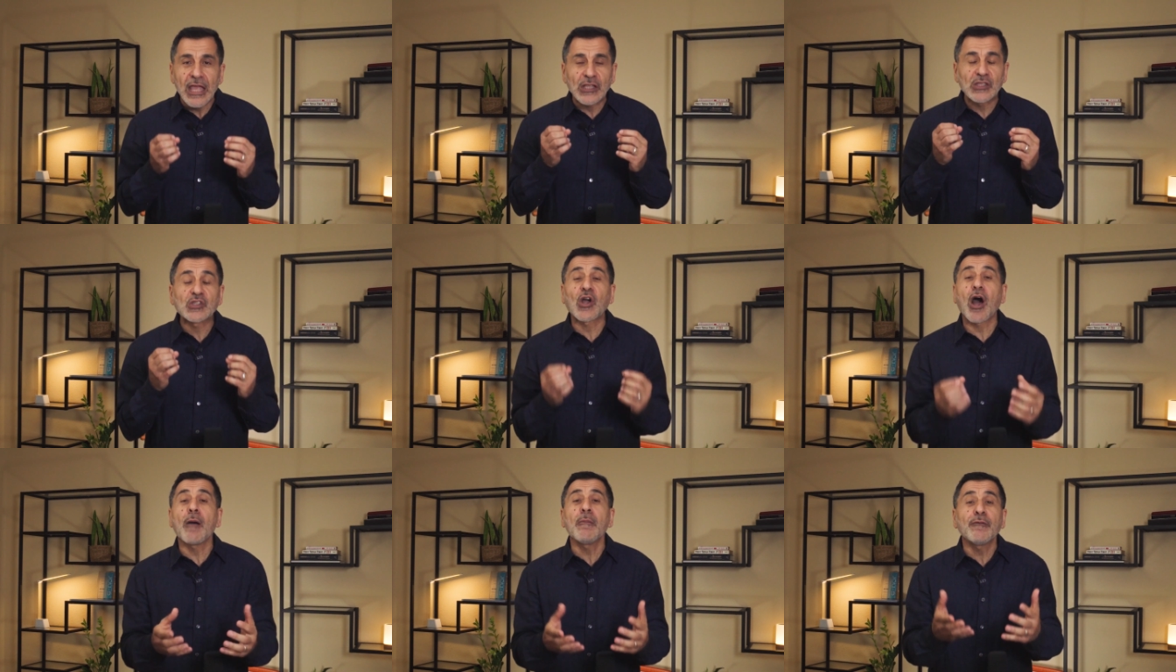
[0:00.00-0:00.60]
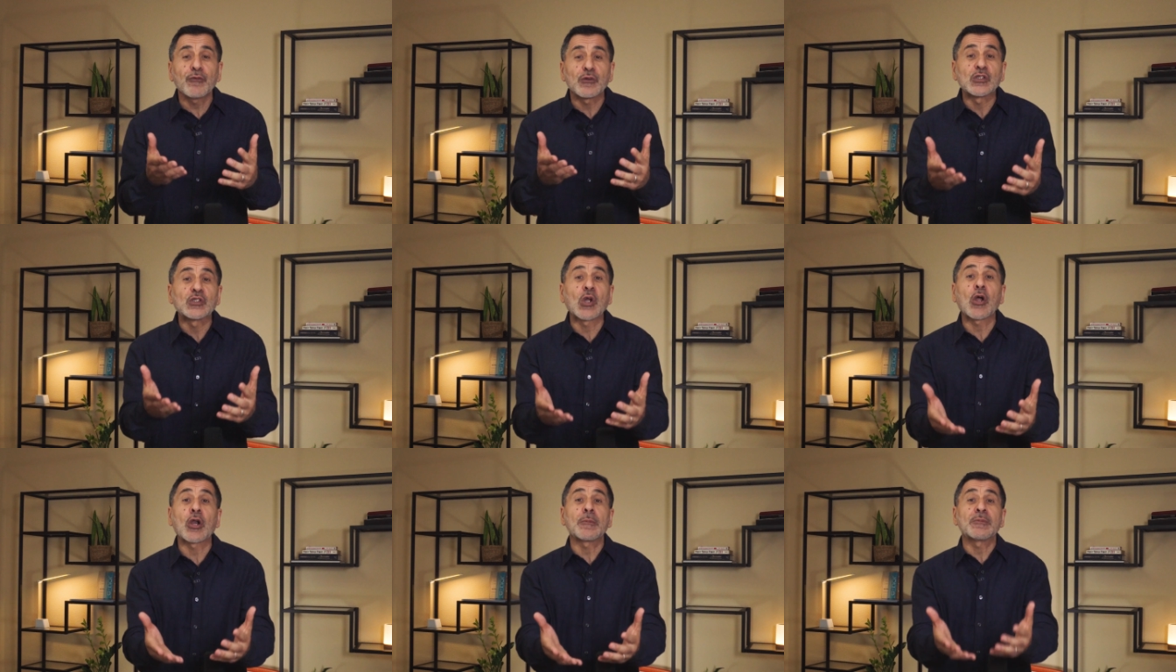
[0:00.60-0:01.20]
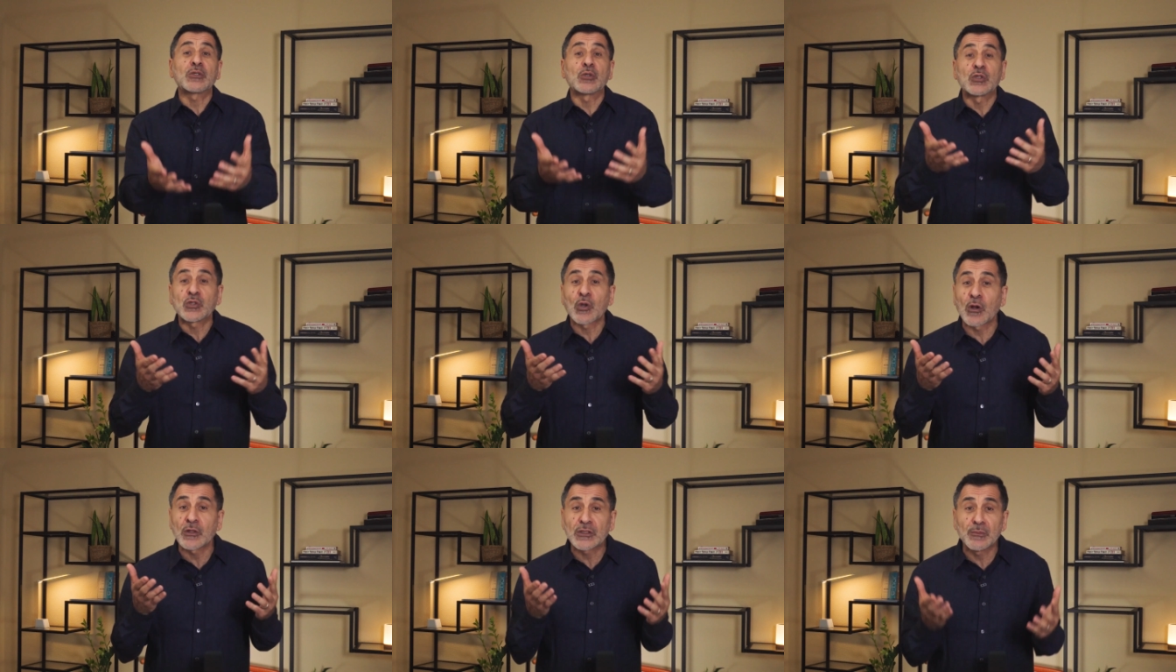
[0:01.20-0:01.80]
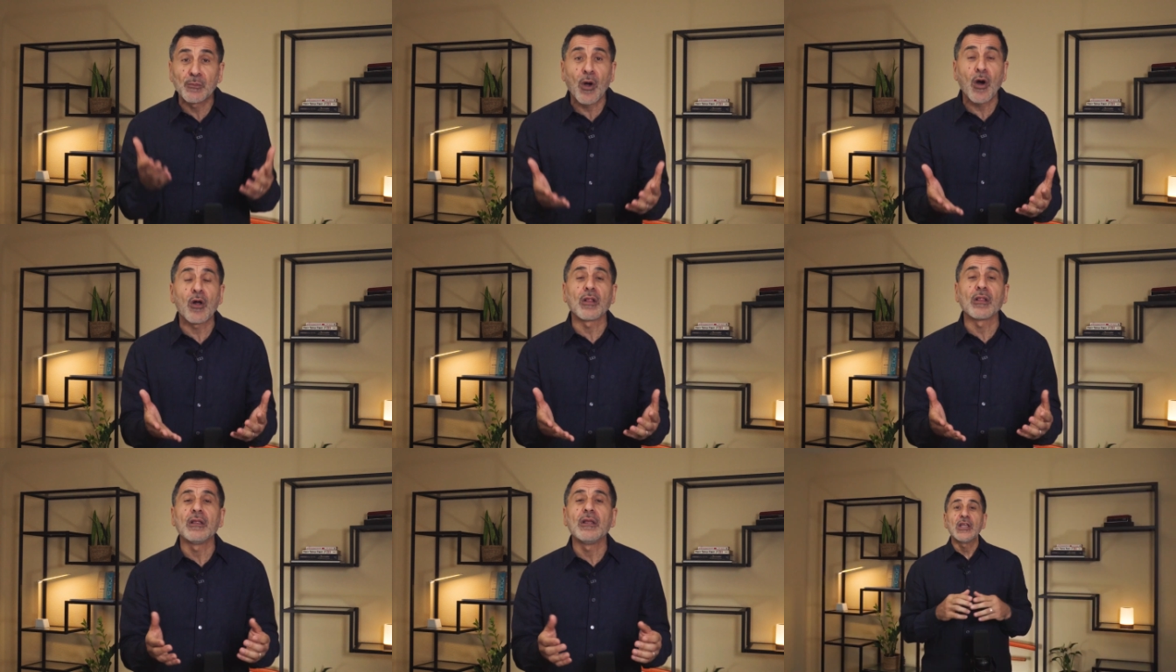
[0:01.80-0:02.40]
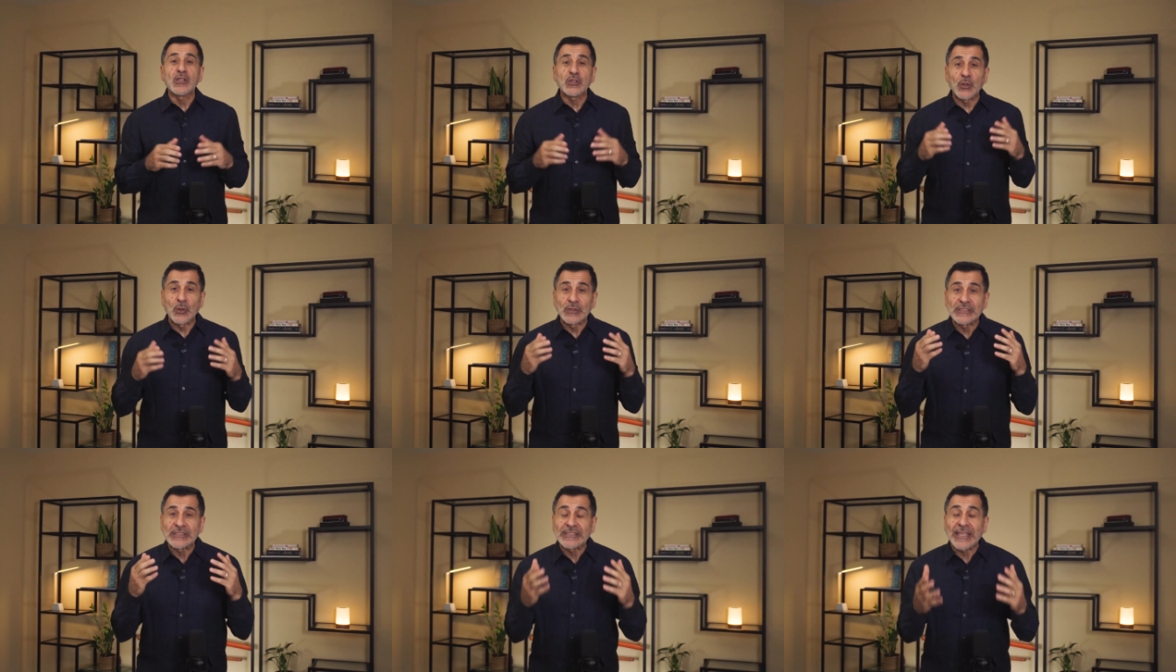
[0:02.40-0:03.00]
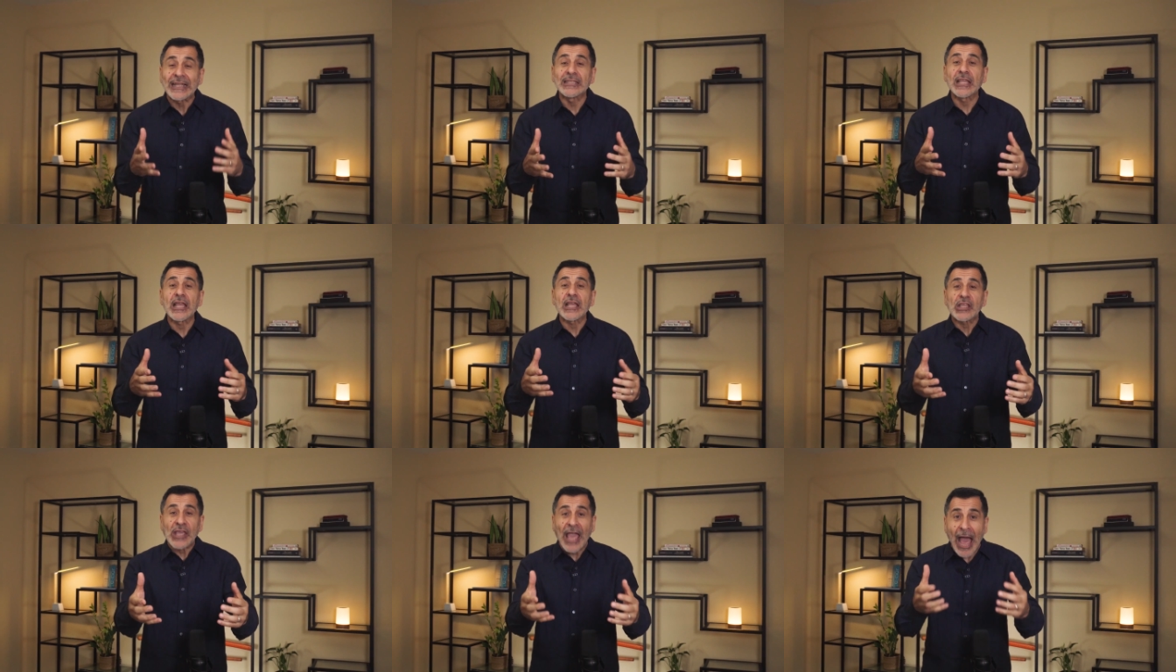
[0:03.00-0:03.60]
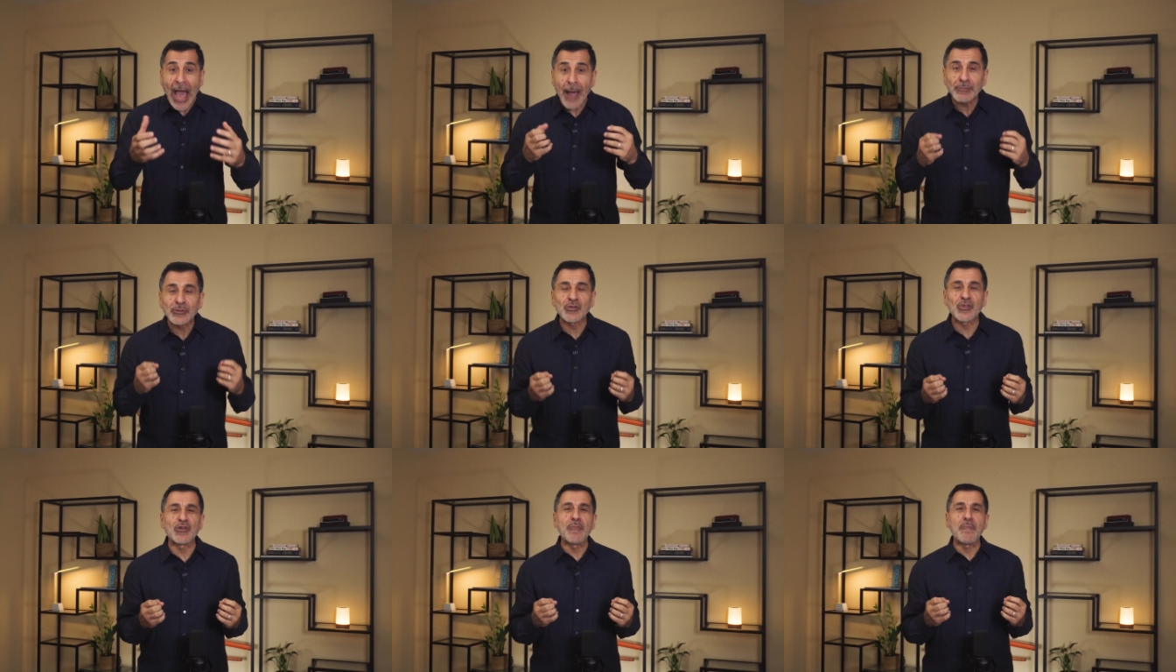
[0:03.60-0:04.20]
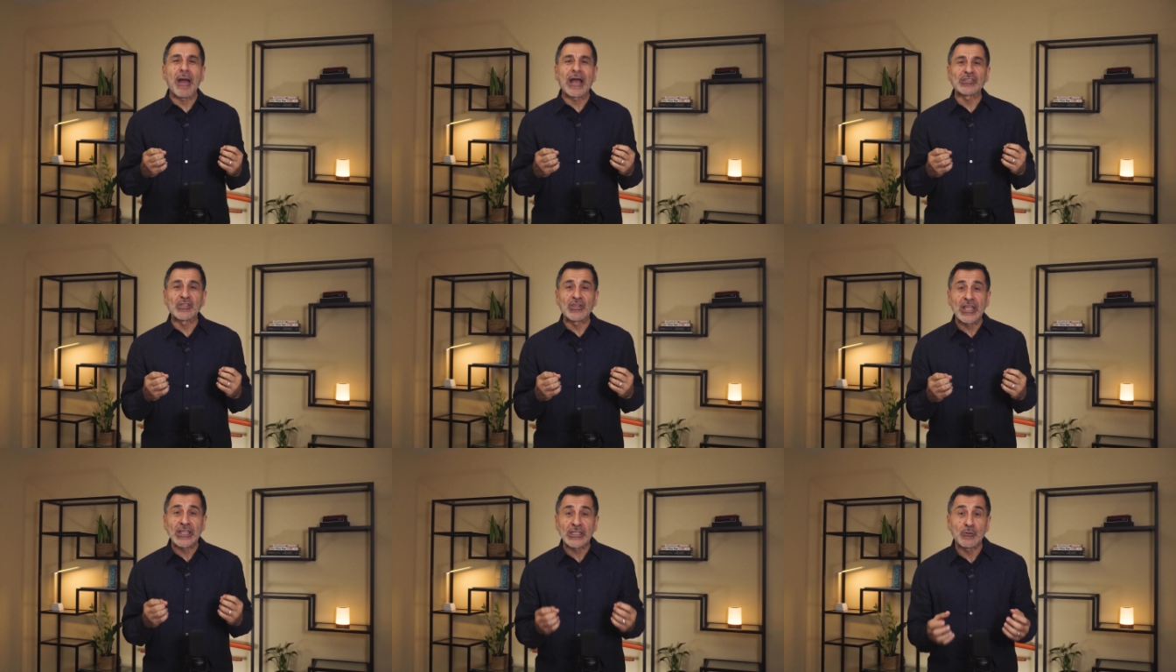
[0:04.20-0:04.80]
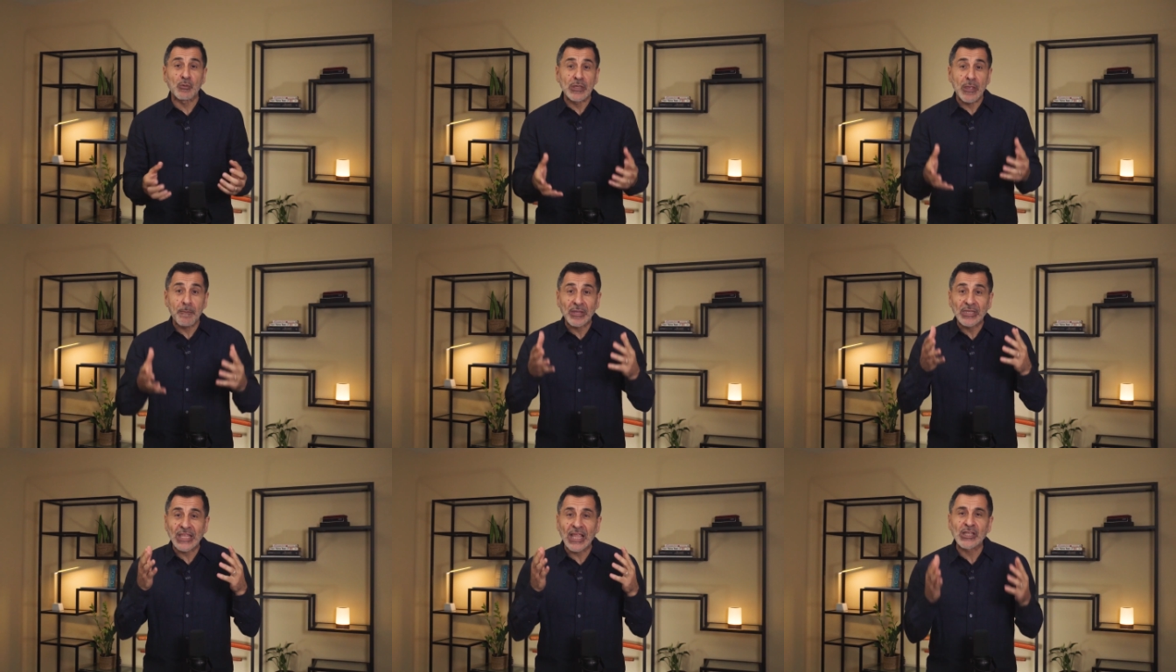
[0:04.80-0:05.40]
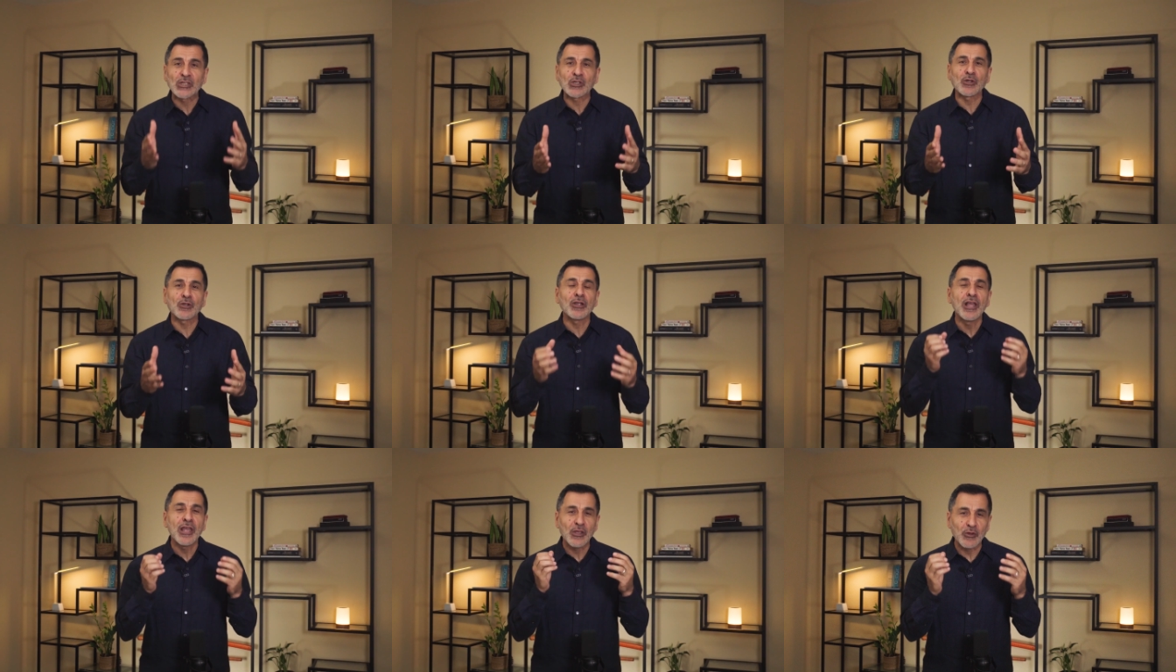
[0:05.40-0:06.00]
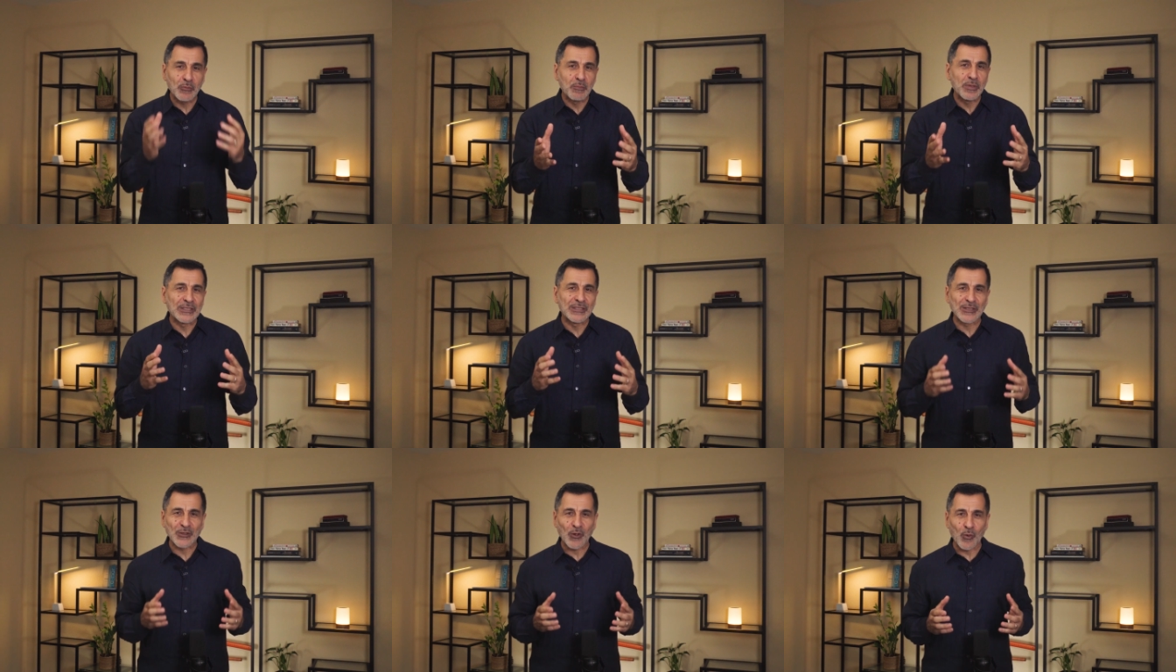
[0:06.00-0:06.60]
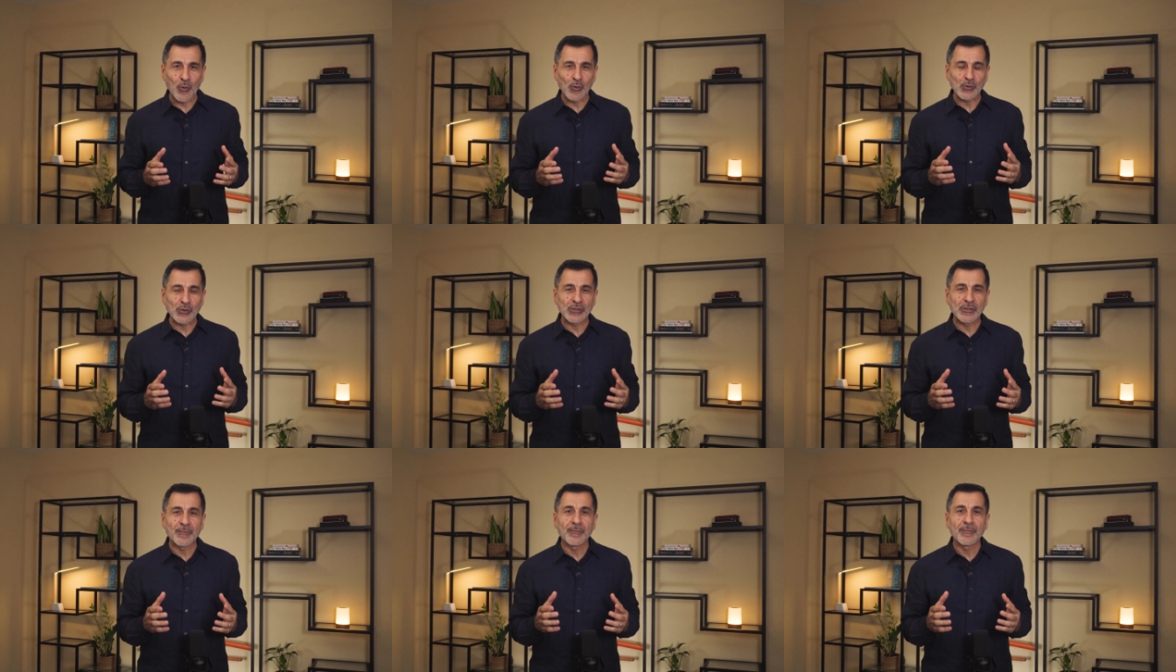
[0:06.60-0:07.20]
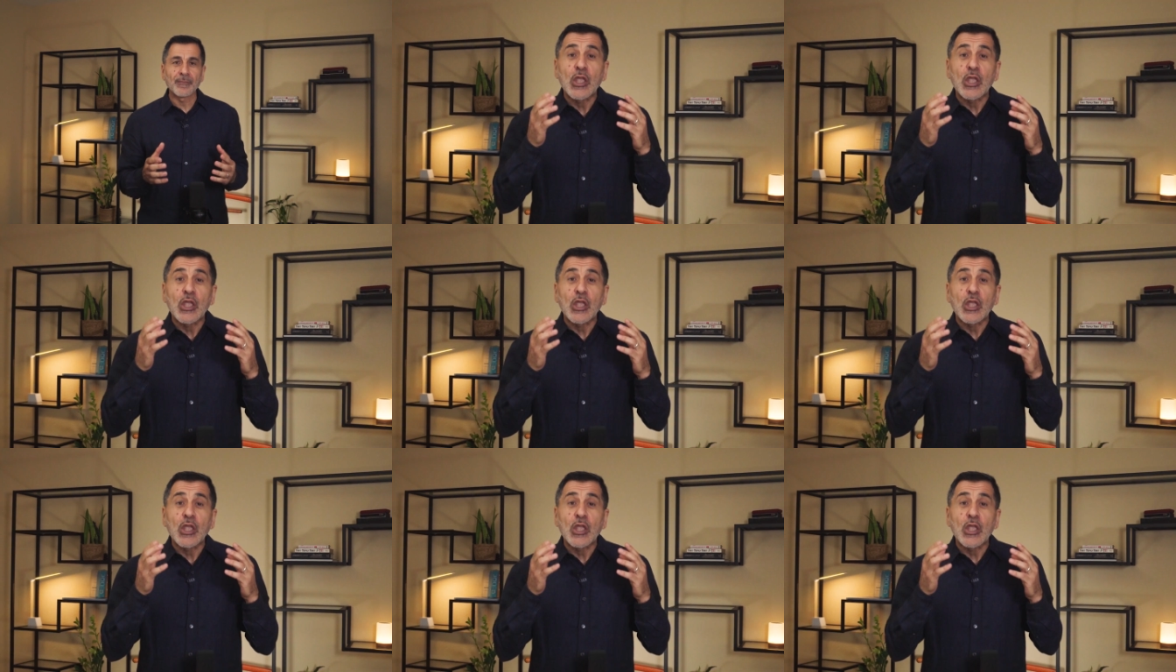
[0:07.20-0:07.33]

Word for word: It's common for startups to start small. So instead, capture their imagination with the potential your business holds.